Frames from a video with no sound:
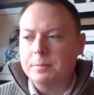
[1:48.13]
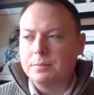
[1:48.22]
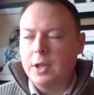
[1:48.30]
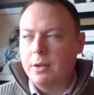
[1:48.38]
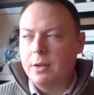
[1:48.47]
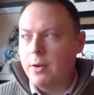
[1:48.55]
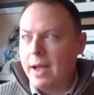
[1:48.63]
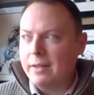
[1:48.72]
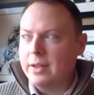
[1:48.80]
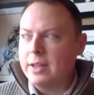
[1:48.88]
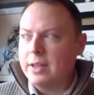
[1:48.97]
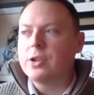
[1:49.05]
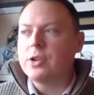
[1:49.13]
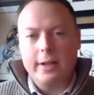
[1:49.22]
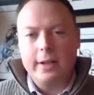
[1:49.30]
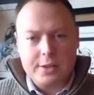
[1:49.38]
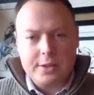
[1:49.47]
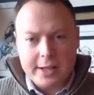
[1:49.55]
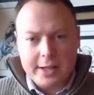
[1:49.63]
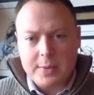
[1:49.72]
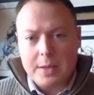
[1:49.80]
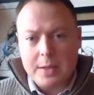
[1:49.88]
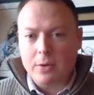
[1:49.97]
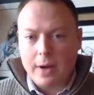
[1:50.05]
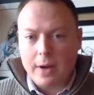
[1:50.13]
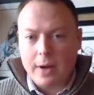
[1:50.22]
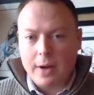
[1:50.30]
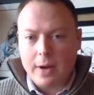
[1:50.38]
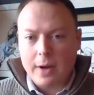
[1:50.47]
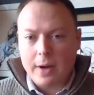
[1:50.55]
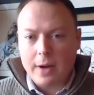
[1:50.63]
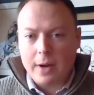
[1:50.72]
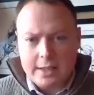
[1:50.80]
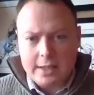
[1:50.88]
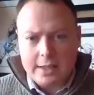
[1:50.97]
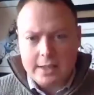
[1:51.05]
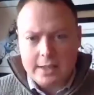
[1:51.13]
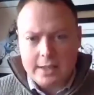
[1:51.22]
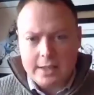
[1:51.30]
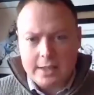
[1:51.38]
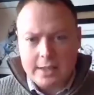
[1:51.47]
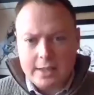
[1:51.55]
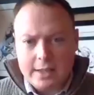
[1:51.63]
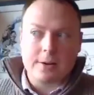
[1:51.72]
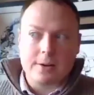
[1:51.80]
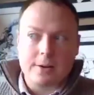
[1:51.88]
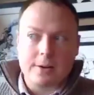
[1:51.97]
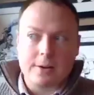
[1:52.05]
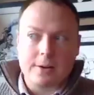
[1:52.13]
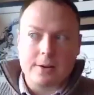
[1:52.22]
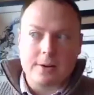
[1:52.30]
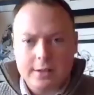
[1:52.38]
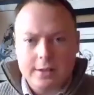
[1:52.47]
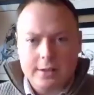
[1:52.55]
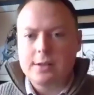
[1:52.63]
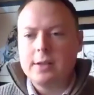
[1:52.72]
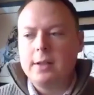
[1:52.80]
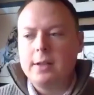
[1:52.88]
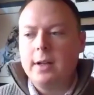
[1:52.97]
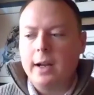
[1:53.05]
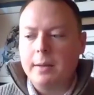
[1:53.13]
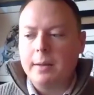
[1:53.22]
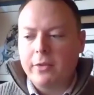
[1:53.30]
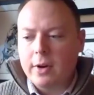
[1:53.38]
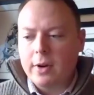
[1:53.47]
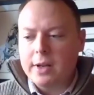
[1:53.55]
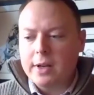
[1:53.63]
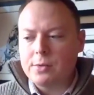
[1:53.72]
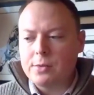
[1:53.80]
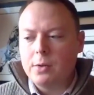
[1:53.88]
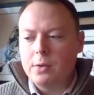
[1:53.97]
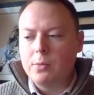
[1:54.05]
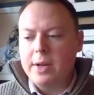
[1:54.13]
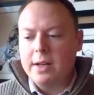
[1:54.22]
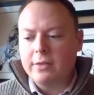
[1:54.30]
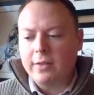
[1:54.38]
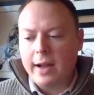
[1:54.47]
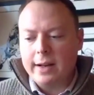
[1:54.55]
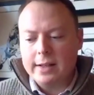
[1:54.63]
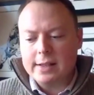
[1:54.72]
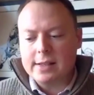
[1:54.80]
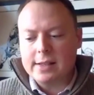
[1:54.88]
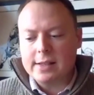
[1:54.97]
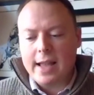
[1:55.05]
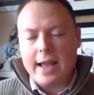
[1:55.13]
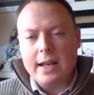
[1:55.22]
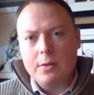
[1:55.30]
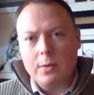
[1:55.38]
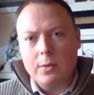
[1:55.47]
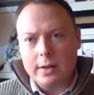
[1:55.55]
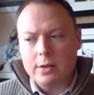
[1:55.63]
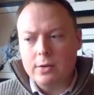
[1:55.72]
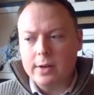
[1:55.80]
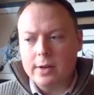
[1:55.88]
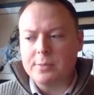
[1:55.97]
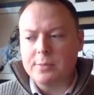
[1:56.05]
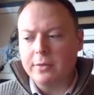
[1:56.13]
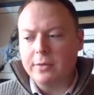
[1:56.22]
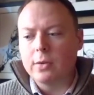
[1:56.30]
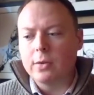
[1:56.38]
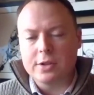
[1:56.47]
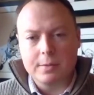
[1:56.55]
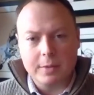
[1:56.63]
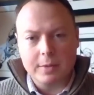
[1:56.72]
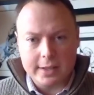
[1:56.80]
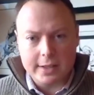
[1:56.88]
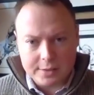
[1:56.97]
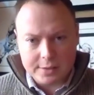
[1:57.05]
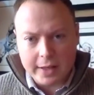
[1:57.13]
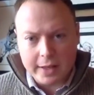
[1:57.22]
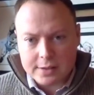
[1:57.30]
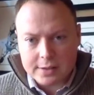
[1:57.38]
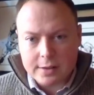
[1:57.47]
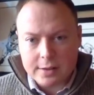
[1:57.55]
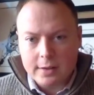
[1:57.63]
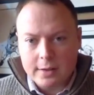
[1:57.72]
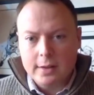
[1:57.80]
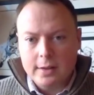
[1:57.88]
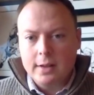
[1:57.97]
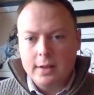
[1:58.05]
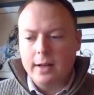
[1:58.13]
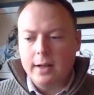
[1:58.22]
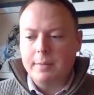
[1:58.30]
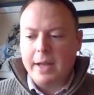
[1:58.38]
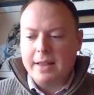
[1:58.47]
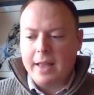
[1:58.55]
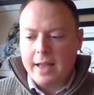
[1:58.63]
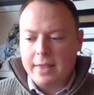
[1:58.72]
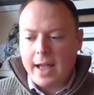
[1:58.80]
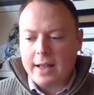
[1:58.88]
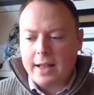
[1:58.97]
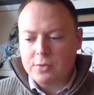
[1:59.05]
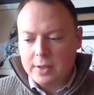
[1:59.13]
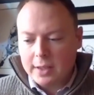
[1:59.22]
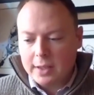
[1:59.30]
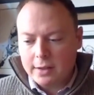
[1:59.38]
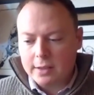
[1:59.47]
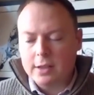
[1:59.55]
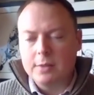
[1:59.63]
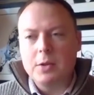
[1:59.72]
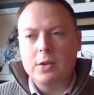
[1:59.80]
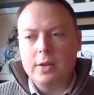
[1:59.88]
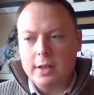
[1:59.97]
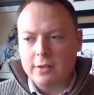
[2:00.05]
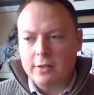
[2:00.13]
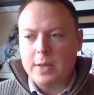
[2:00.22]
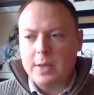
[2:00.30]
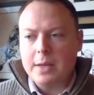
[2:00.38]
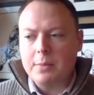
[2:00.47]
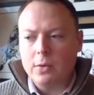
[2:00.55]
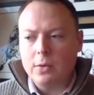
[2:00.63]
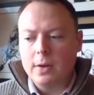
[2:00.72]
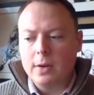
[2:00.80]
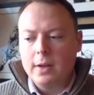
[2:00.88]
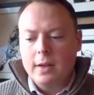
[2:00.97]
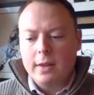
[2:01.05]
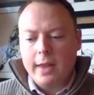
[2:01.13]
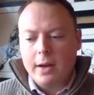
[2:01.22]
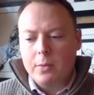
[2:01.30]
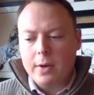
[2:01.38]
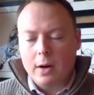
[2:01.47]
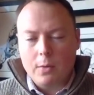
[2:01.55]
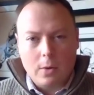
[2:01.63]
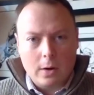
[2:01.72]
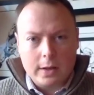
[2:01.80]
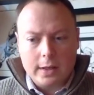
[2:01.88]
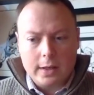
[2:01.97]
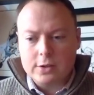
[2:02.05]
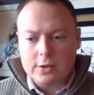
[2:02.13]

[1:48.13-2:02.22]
You have internally displaced people or IDPs or asylum seekers. For us, we define this as anyone who has been forcibly displaced. And that's really the community of people that we are working to